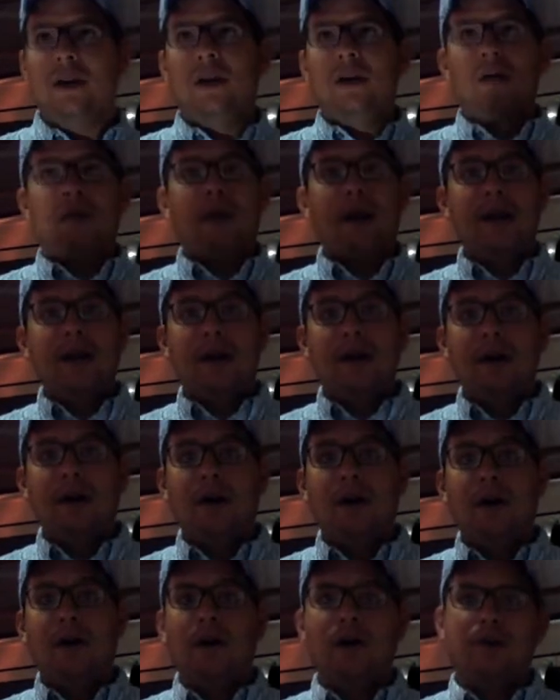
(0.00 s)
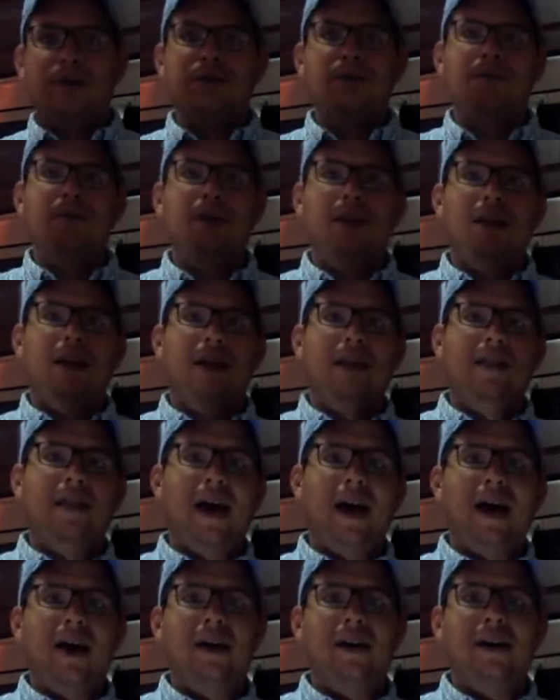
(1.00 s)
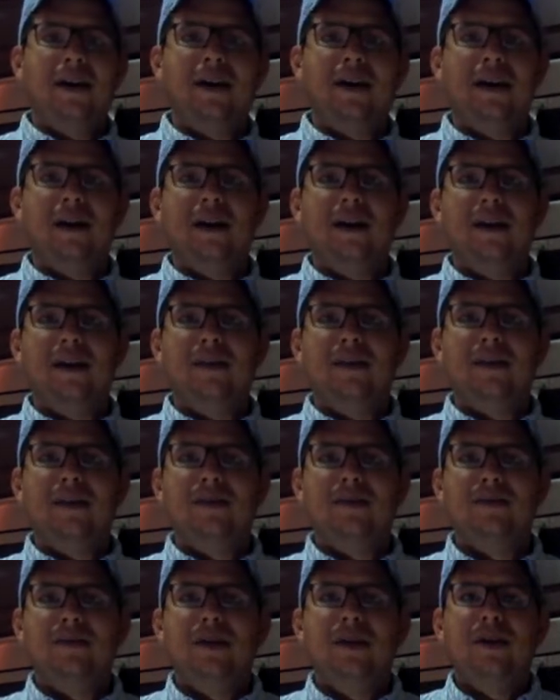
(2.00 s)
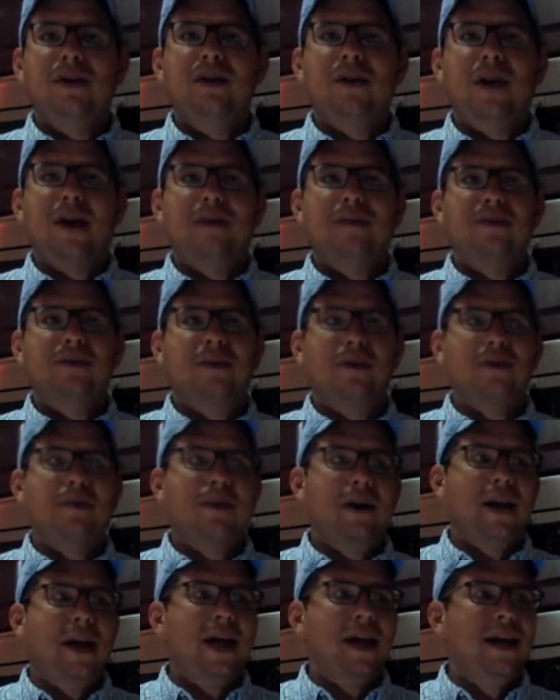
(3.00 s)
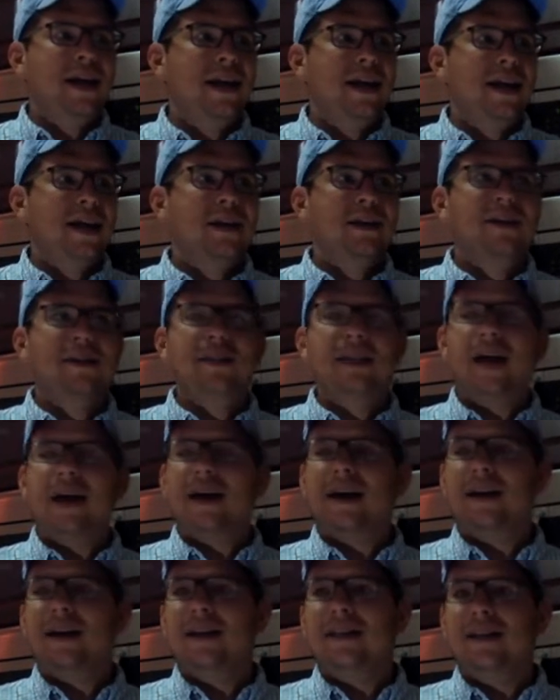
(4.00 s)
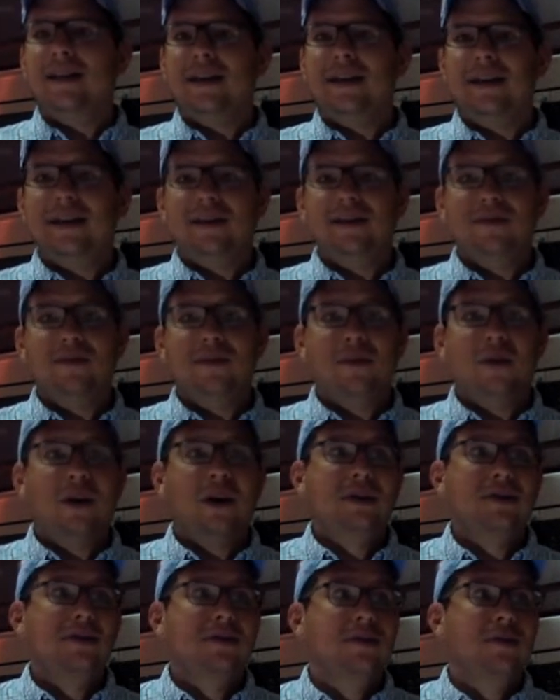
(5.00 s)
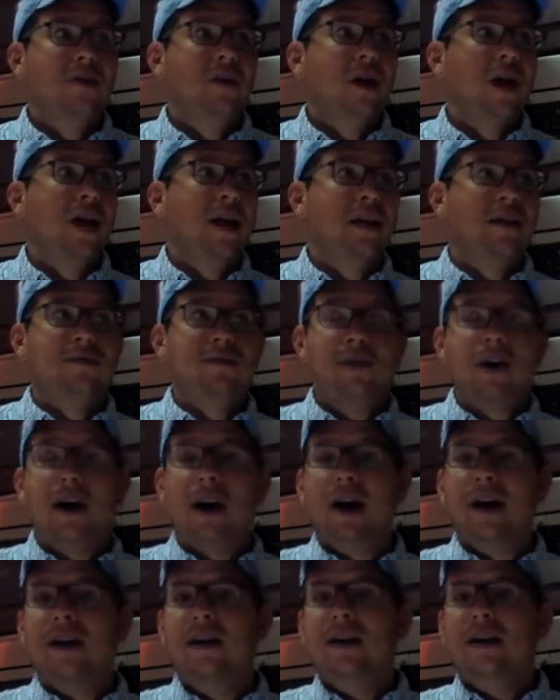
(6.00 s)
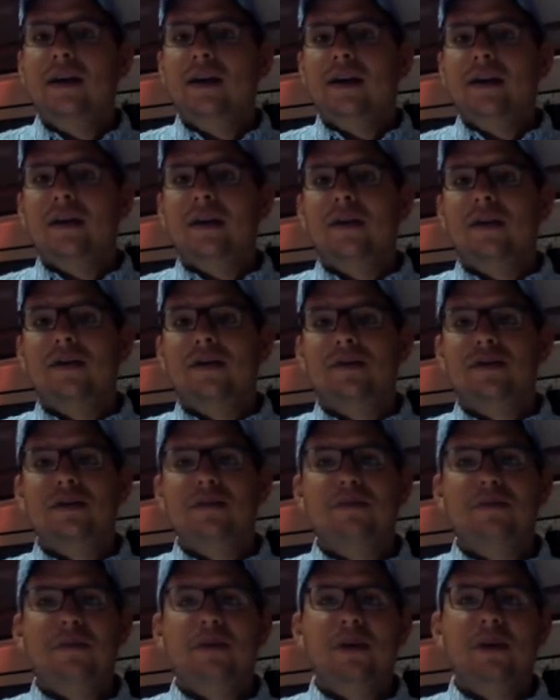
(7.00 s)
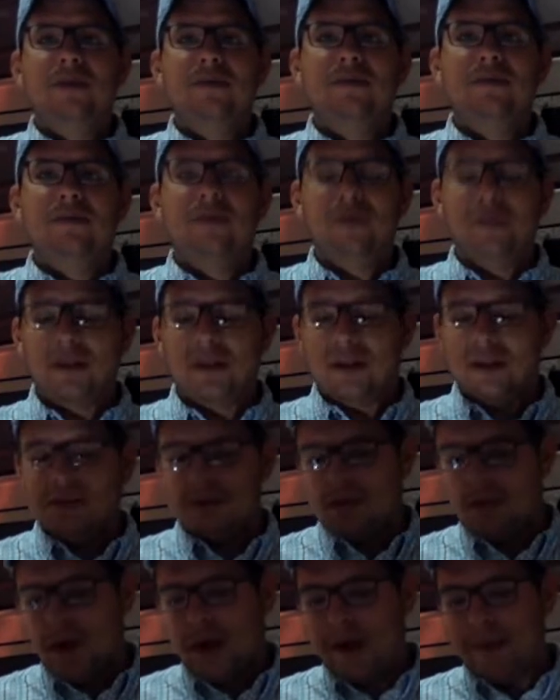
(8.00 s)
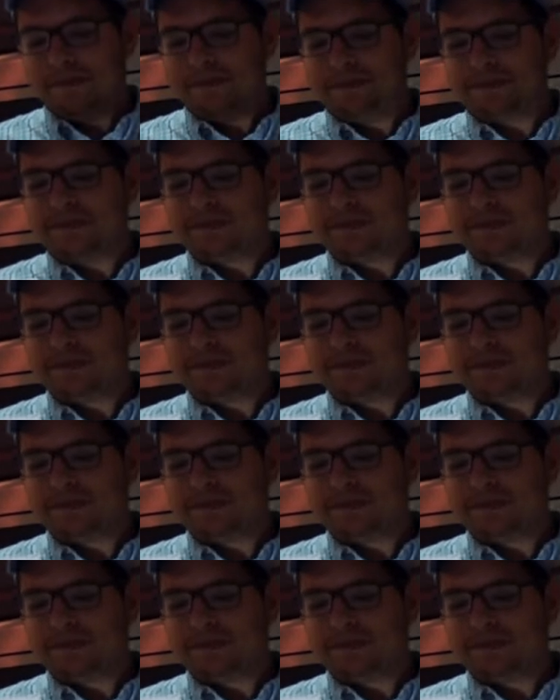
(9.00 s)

ready to go or something like that. This way you don't have to worry about editing and that kind of thing. If you want to, great. If not, there's simple ways of doing things, okay?